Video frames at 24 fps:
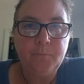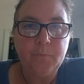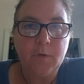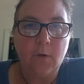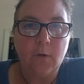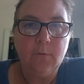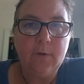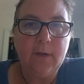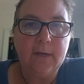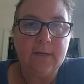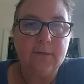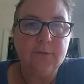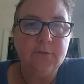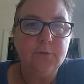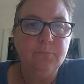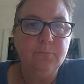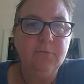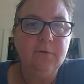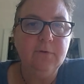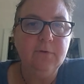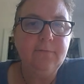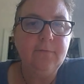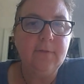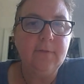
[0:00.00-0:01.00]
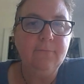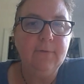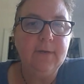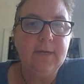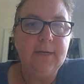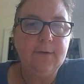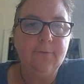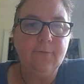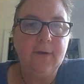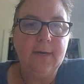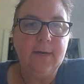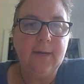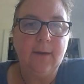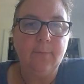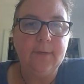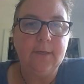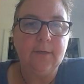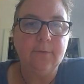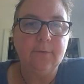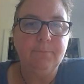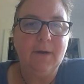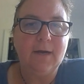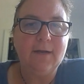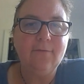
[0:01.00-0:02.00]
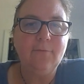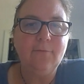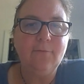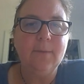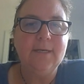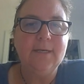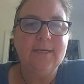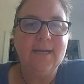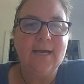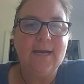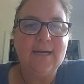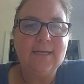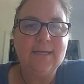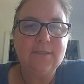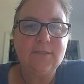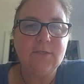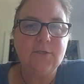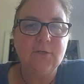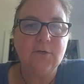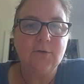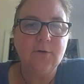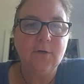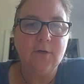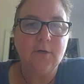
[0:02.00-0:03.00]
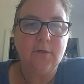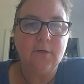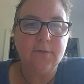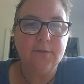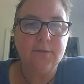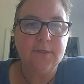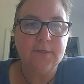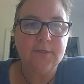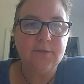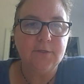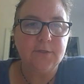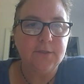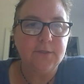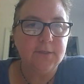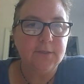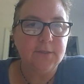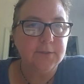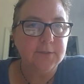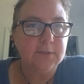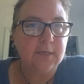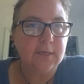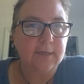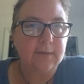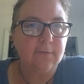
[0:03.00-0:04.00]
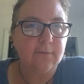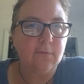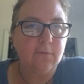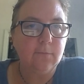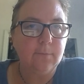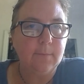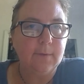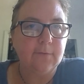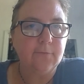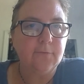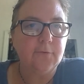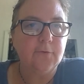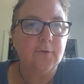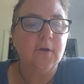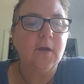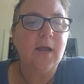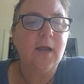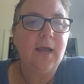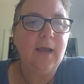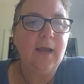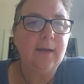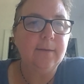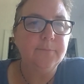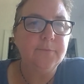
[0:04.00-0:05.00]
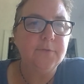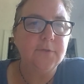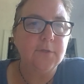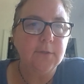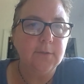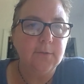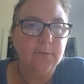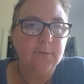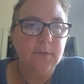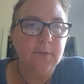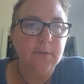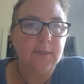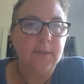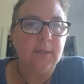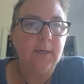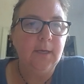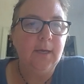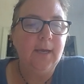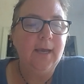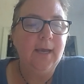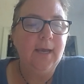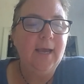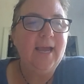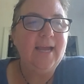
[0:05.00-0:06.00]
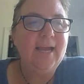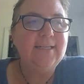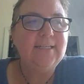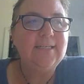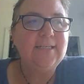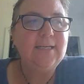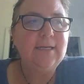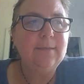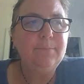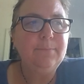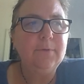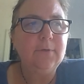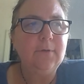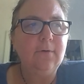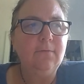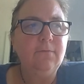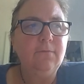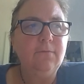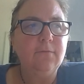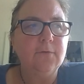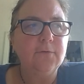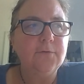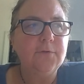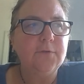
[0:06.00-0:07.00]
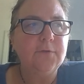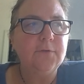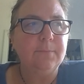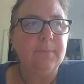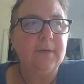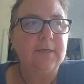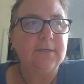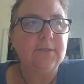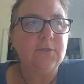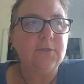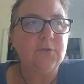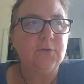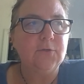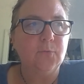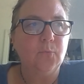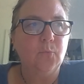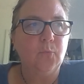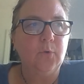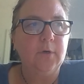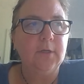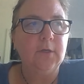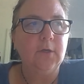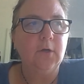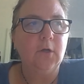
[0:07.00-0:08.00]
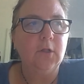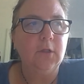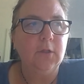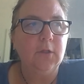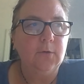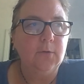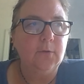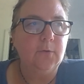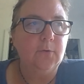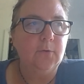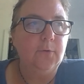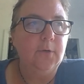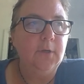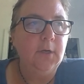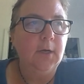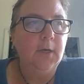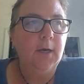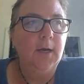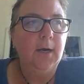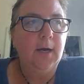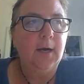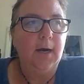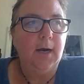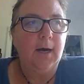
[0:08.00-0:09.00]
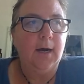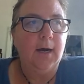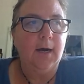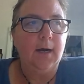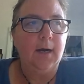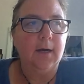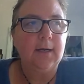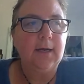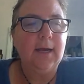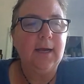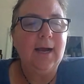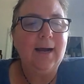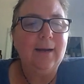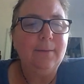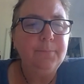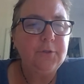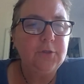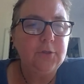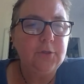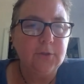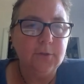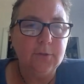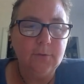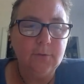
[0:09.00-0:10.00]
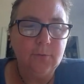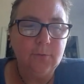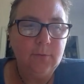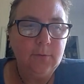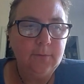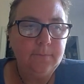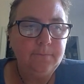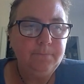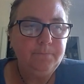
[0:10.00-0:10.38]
Okay, could you briefly reiterate how we could possibly not start all this until the second semester? Absolutely. A typical first semester would include Comp 2,